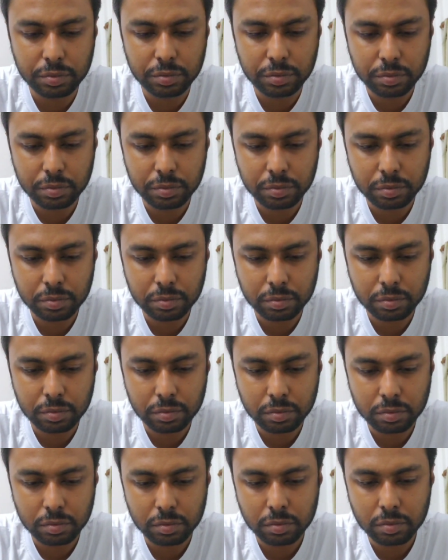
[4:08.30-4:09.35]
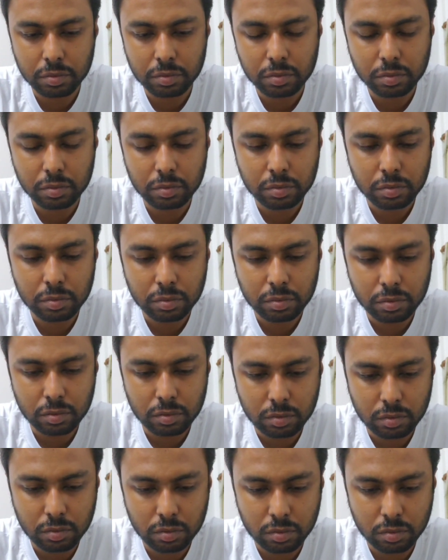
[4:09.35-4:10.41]

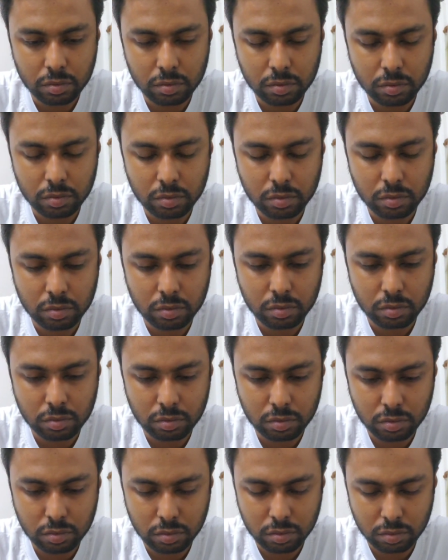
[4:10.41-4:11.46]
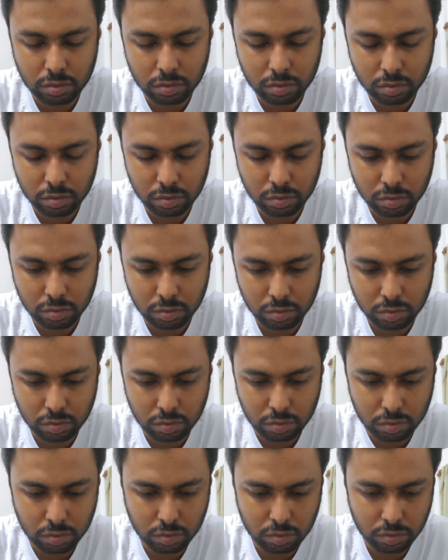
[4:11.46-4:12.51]

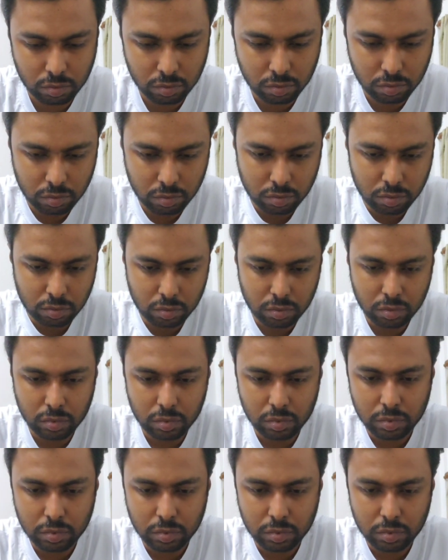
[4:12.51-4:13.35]
[no speech]